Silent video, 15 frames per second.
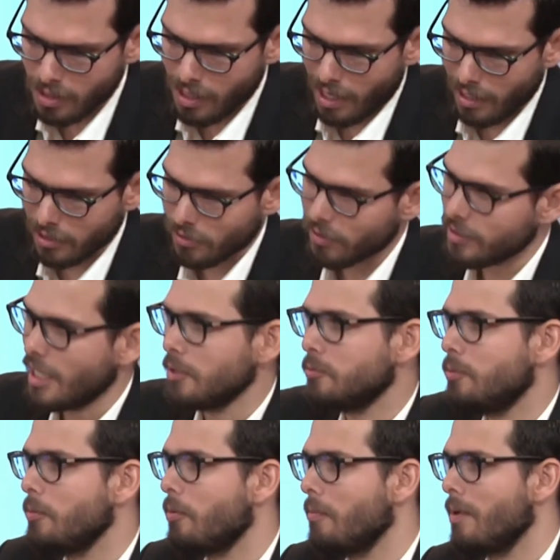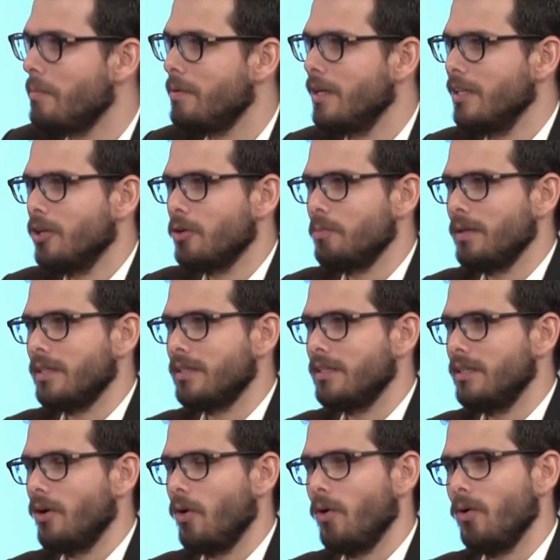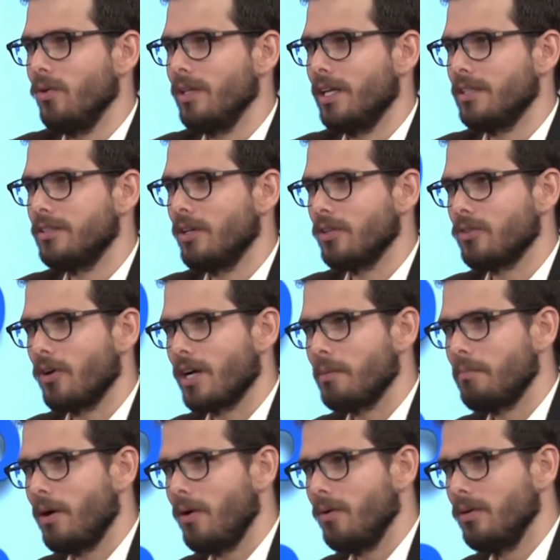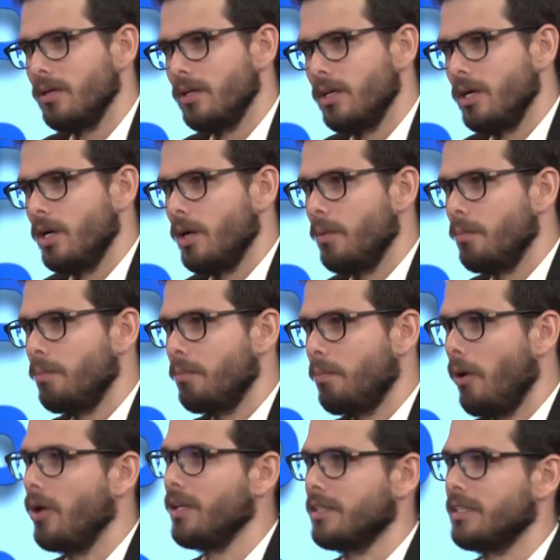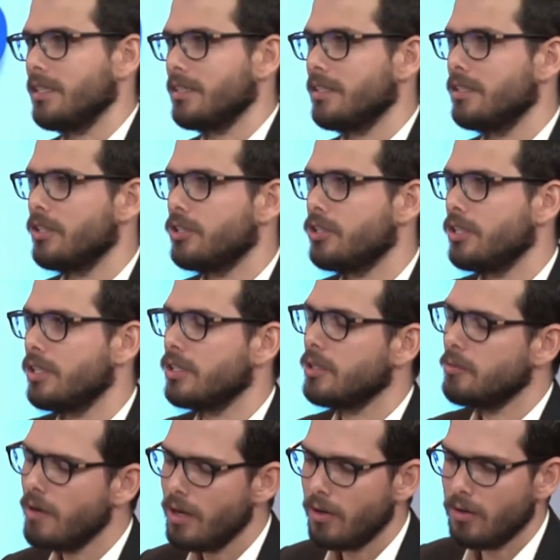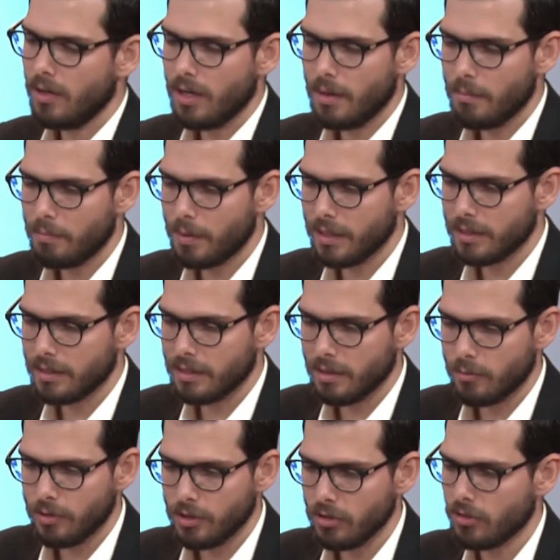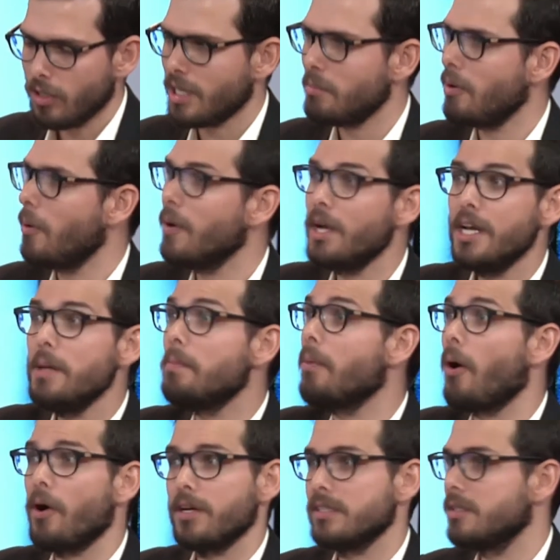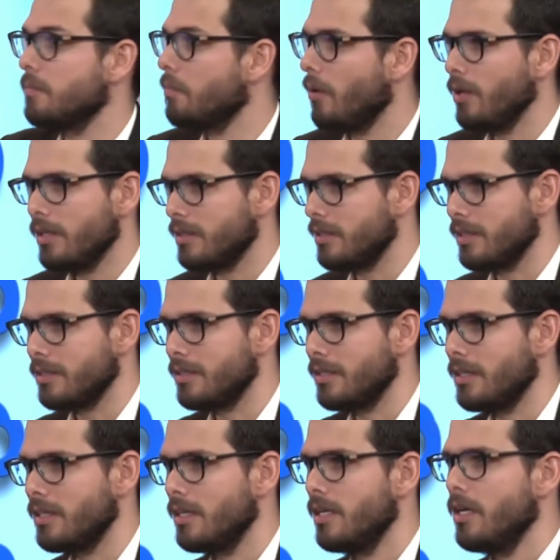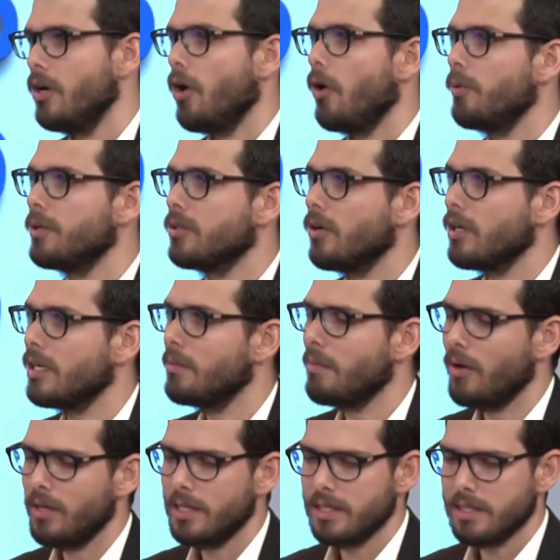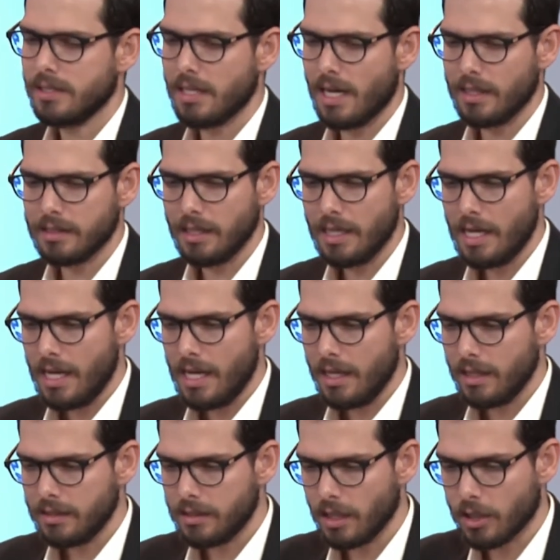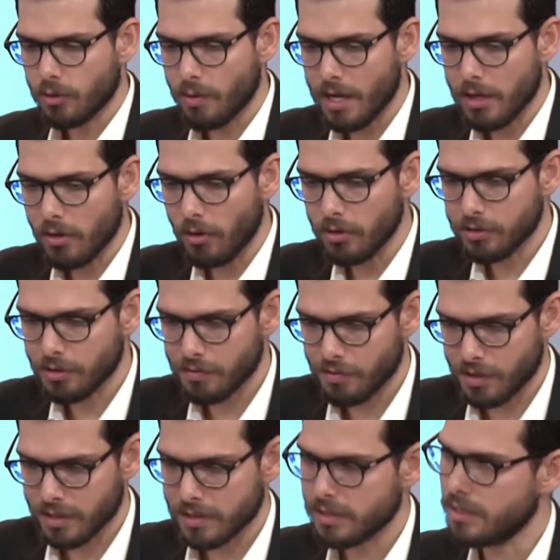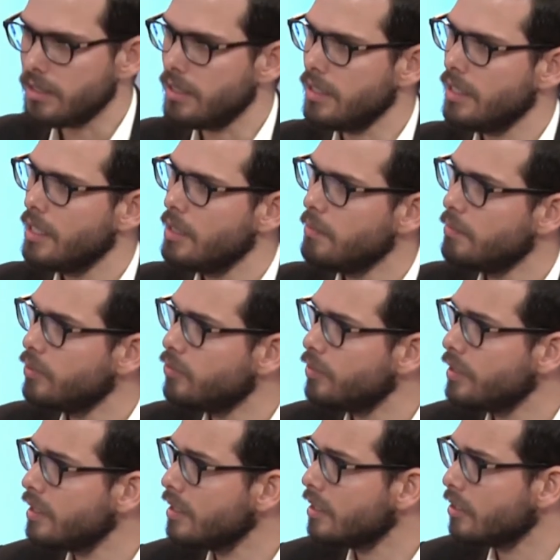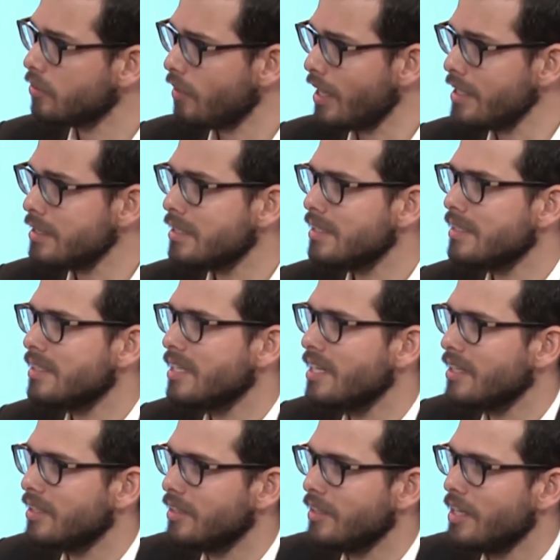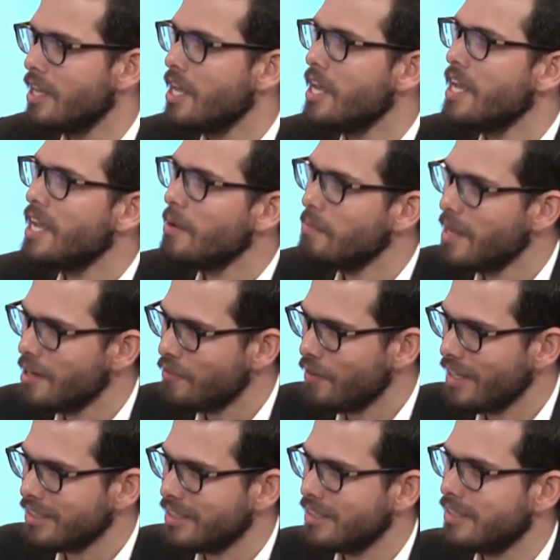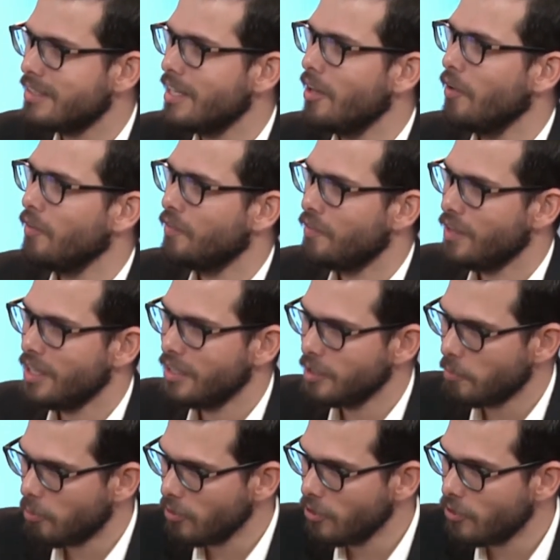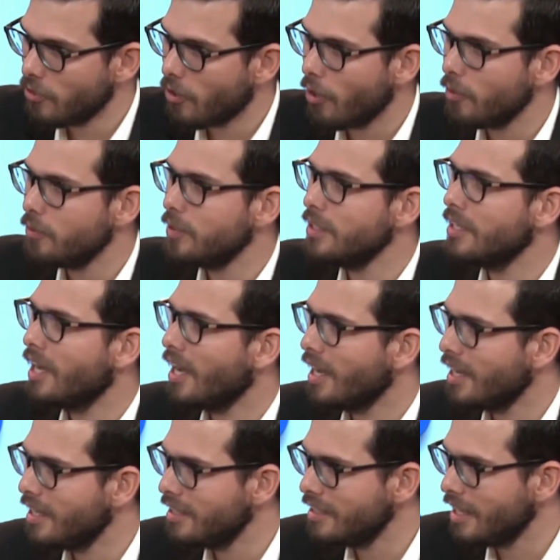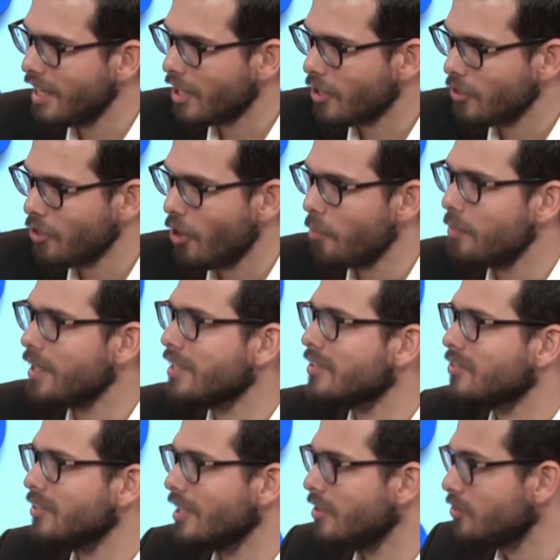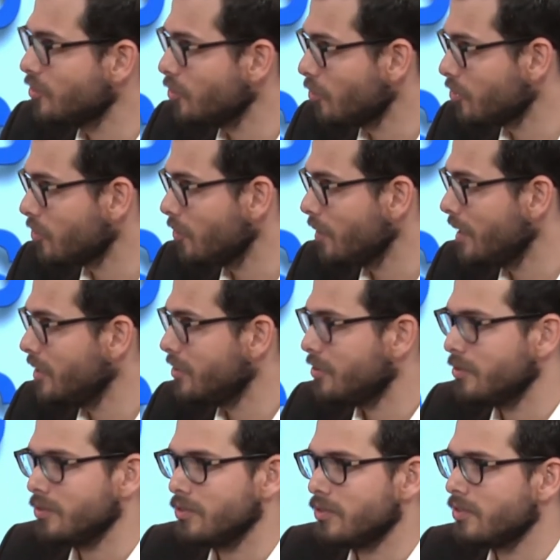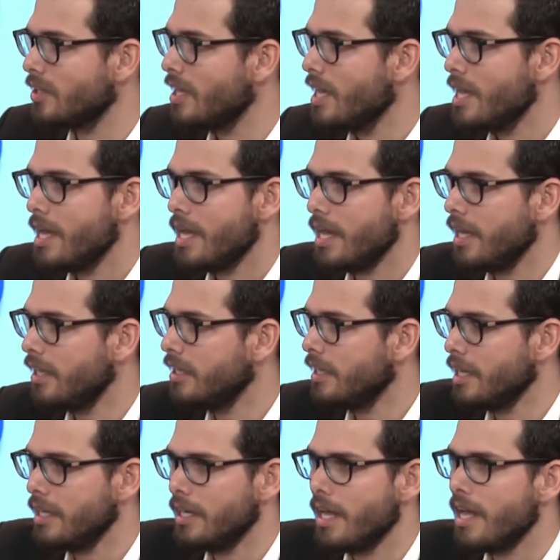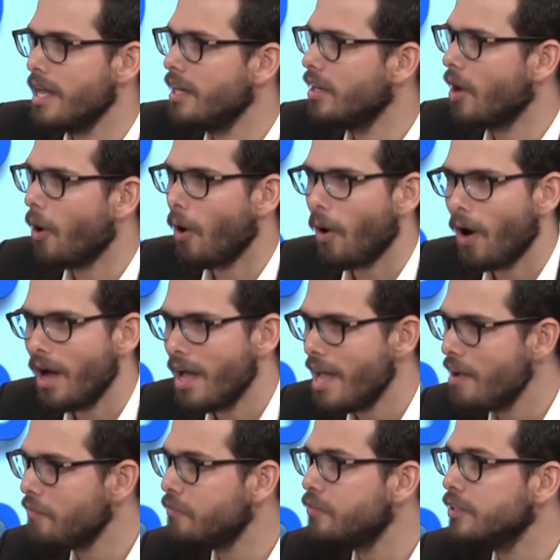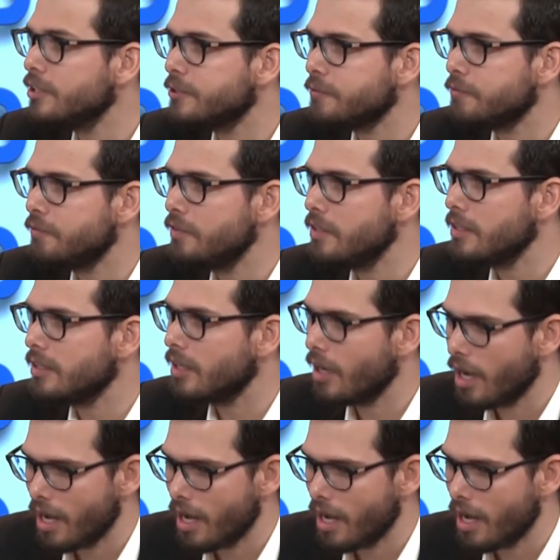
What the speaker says: lot of times people may be a little bit, let's not talk about politics in the church. Well, but we're not talking about any partisan politics here. All we're talking about is that the great controversy between Christ and Satan manifests itself in the political arena, in economics, in social issues, in every sphere